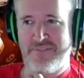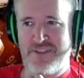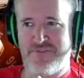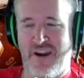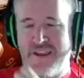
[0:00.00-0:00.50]

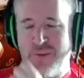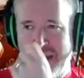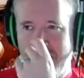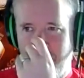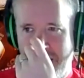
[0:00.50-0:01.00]
this very
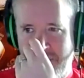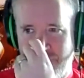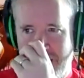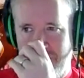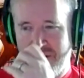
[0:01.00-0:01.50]
weird
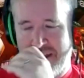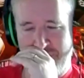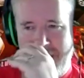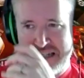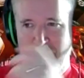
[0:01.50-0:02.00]
roll. If
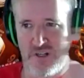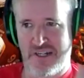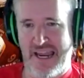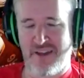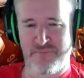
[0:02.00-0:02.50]
you actually
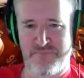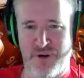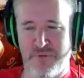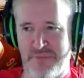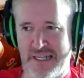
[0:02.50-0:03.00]
work out the
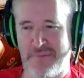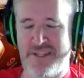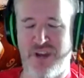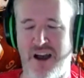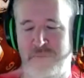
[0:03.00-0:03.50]
probability, I mean,
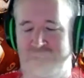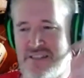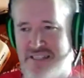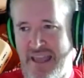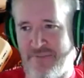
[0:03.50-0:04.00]
you can't because
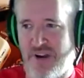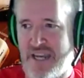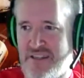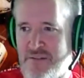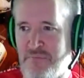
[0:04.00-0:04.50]
it's never
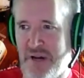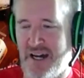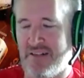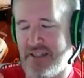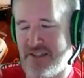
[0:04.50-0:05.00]
ending,
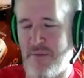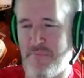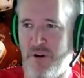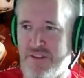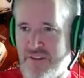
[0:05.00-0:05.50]
but at some
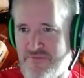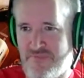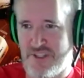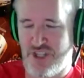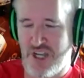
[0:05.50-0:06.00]
point,
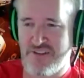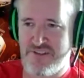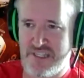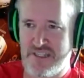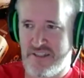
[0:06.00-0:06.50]
the
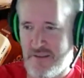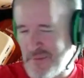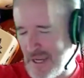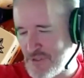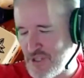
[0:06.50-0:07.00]
chance it
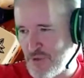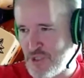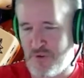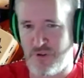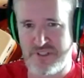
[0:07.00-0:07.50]
becomes so
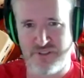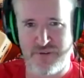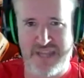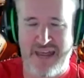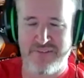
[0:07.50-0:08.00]
small that you
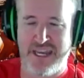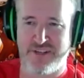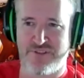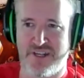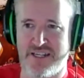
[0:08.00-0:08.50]
don't count the
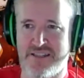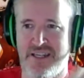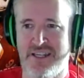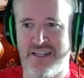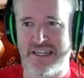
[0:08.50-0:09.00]
extra dice.
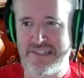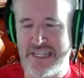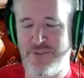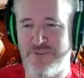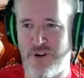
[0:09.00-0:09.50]
A
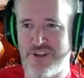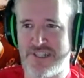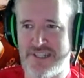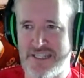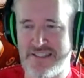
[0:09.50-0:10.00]
D4 is
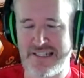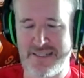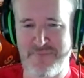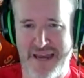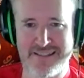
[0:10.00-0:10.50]
statistically
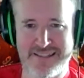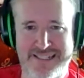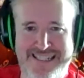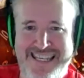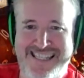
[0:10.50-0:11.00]
better than a
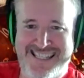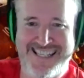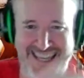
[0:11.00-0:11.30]
D6.